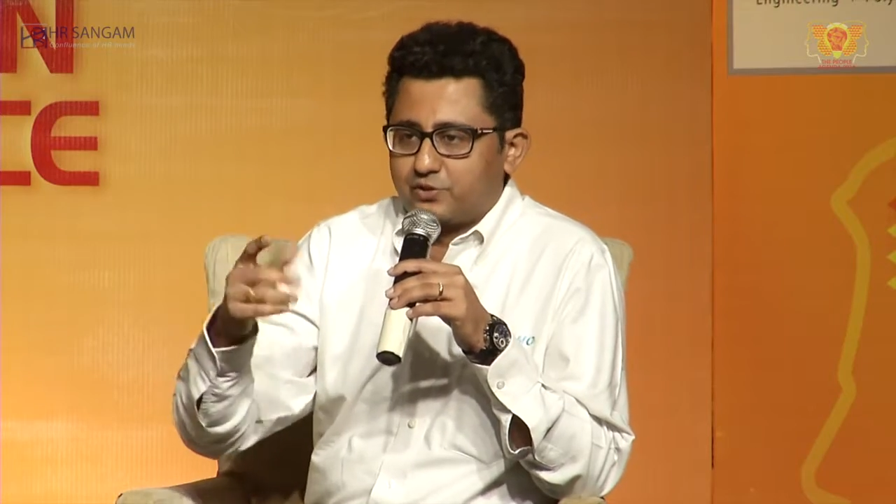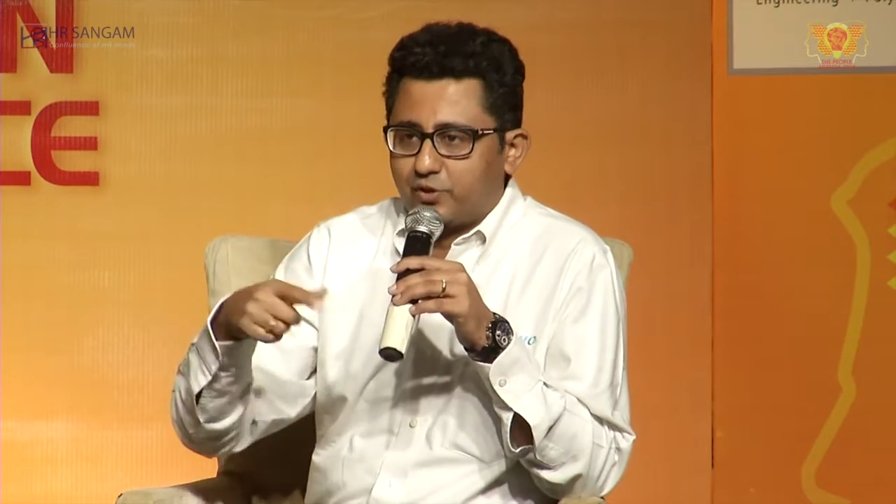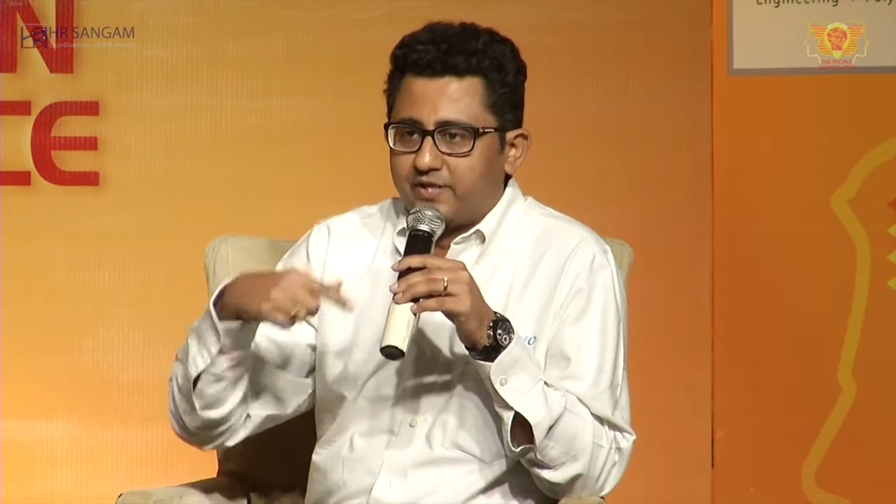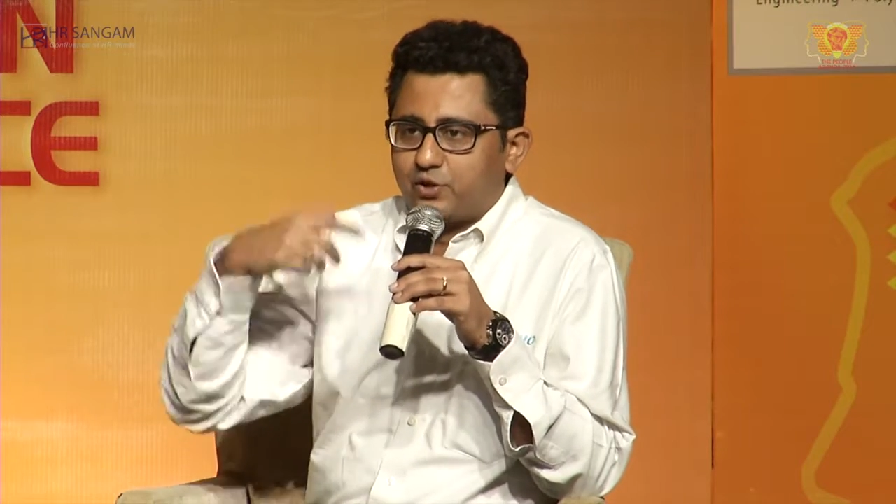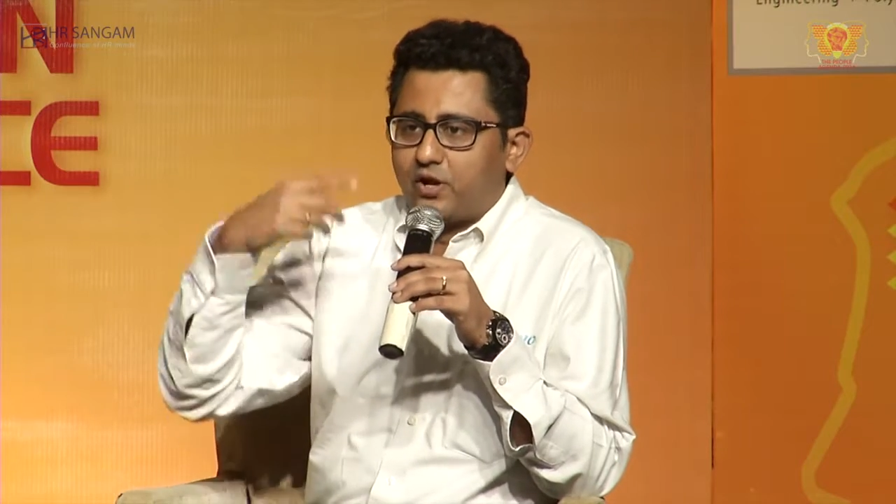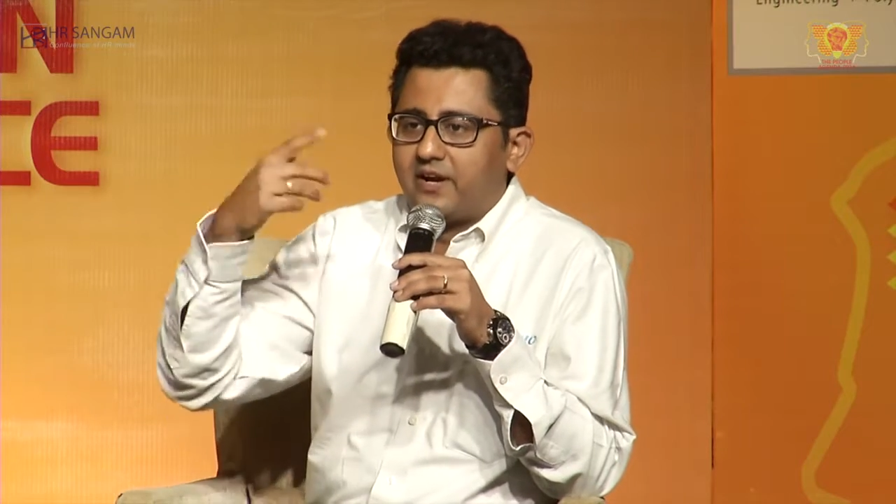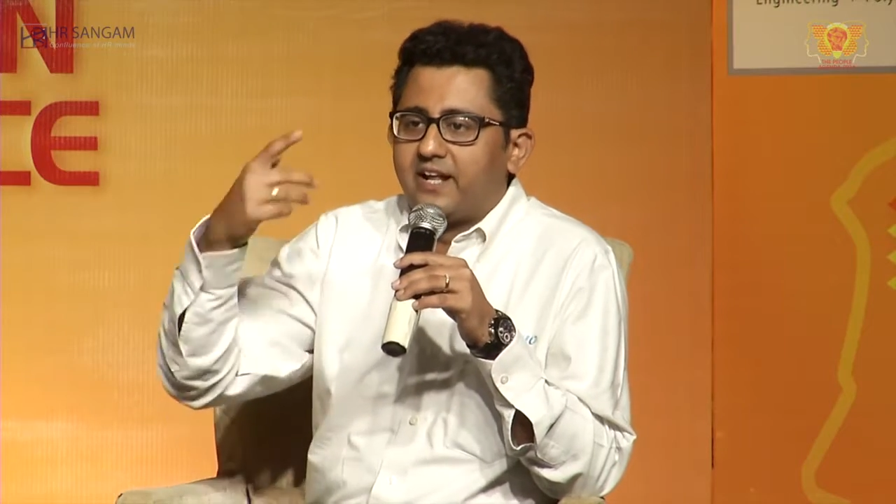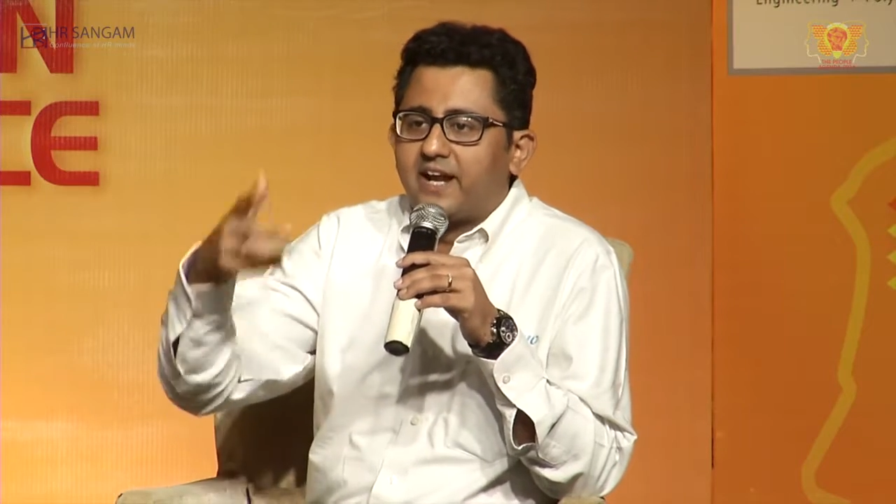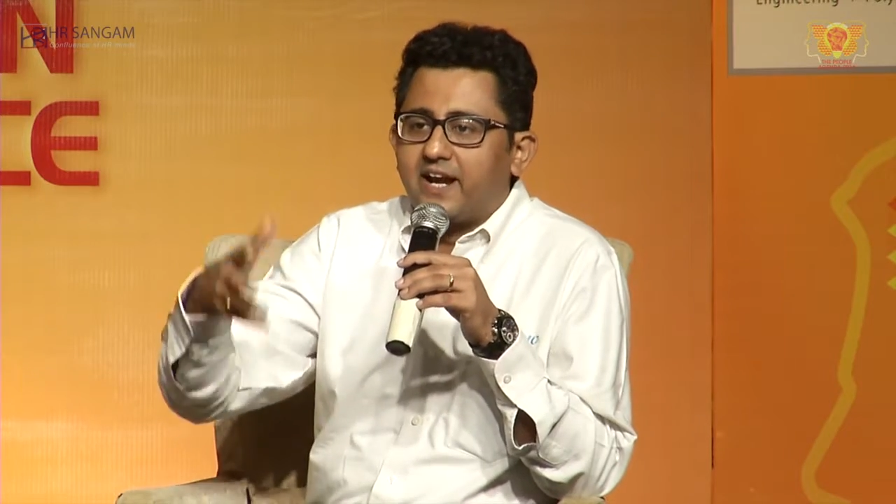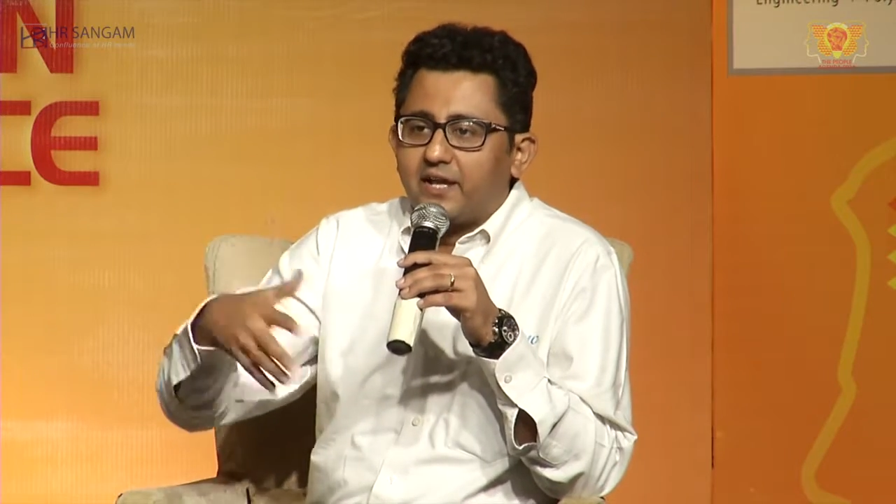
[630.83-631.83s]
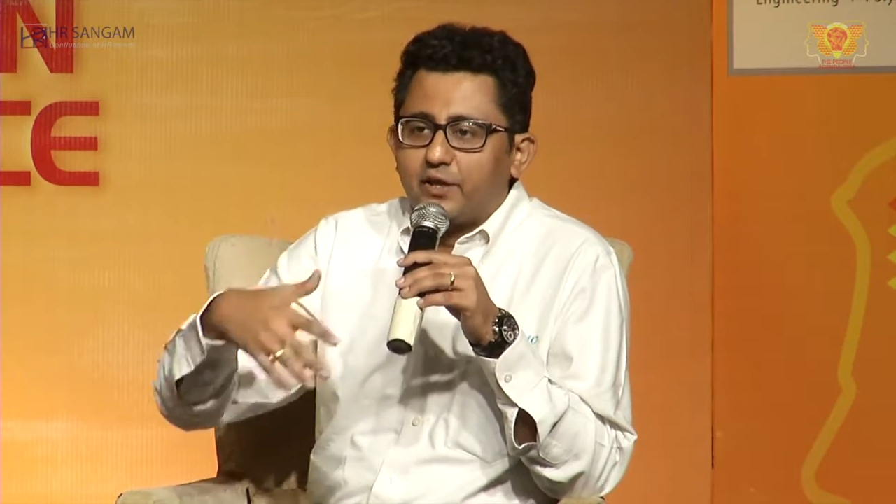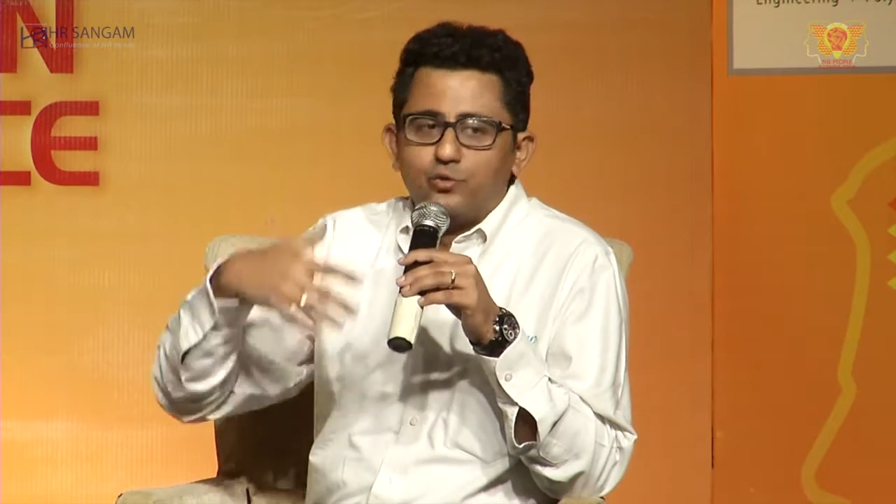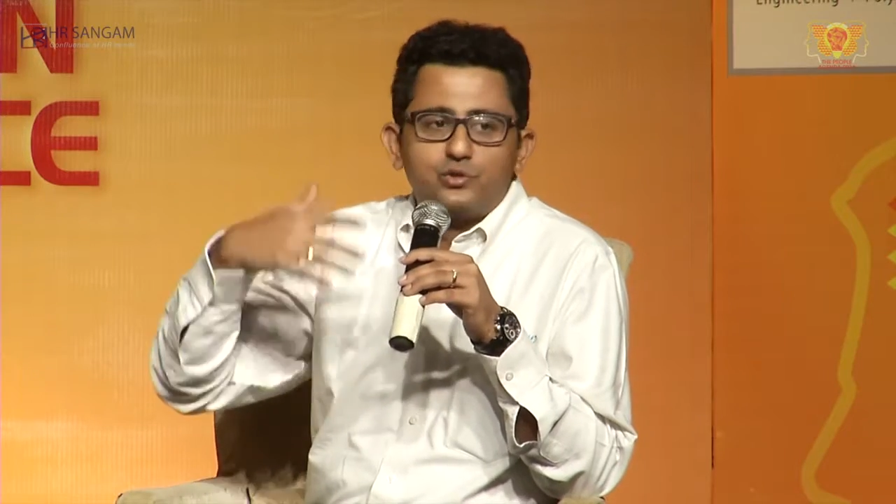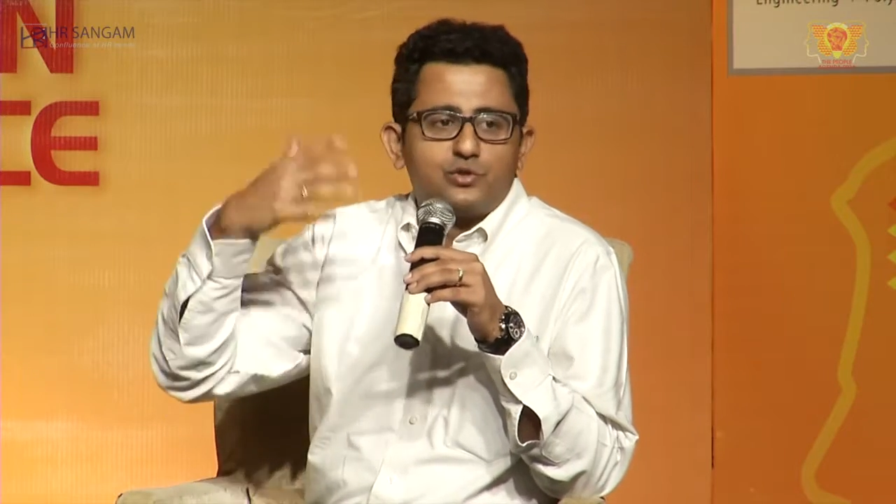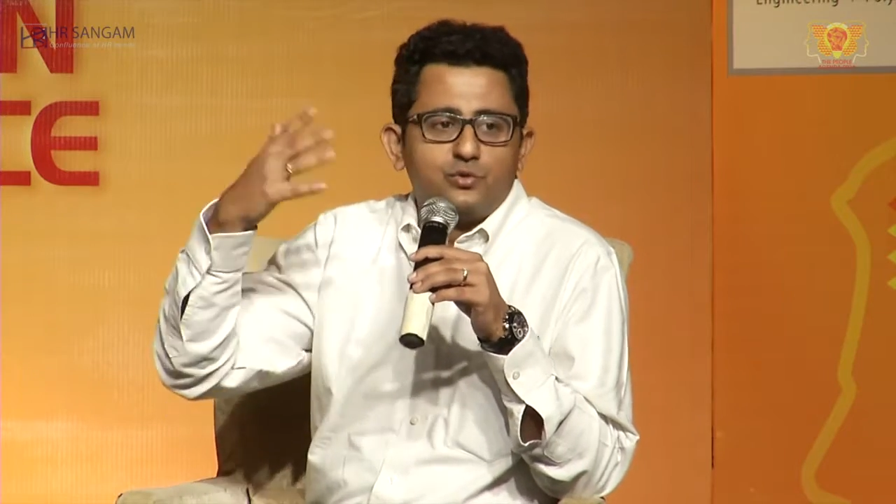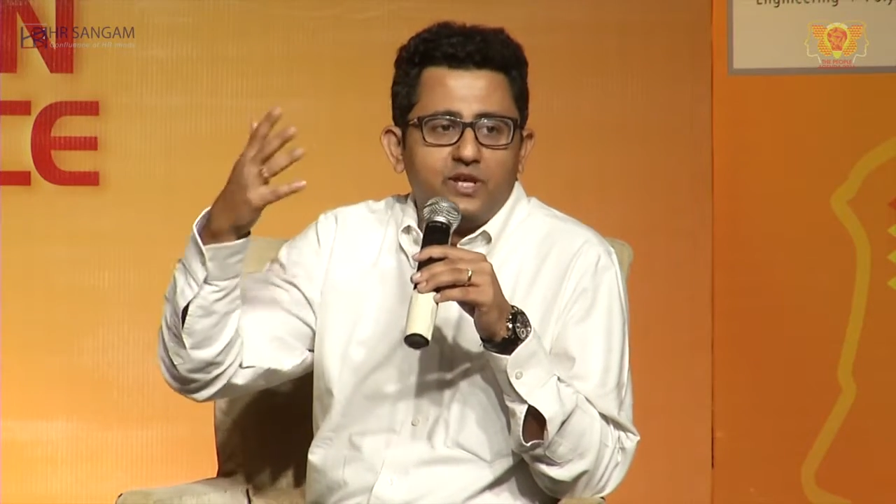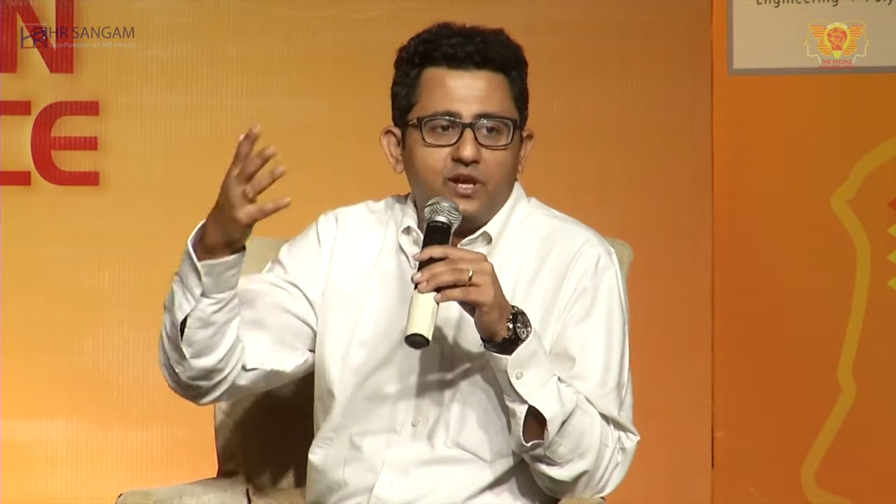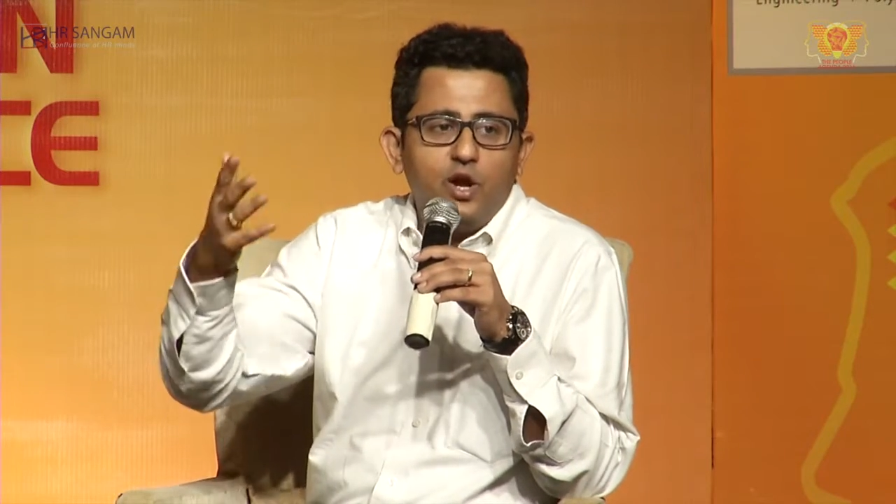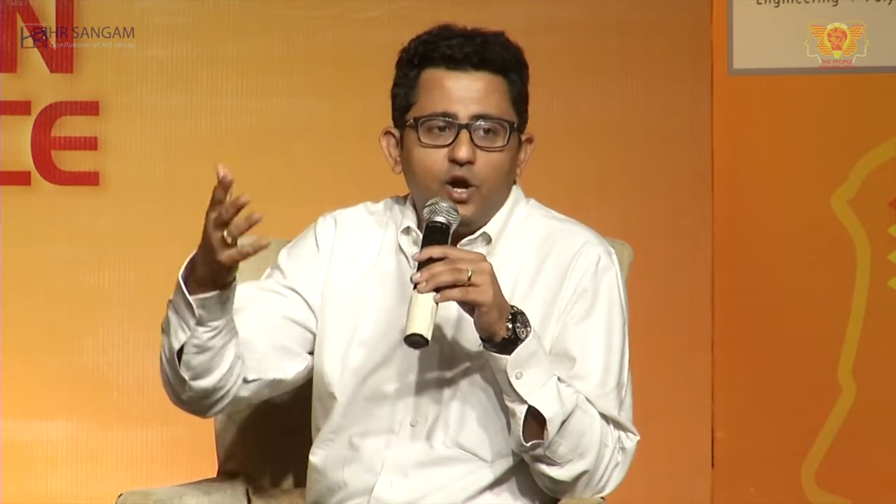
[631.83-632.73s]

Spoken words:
So he's already getting used to the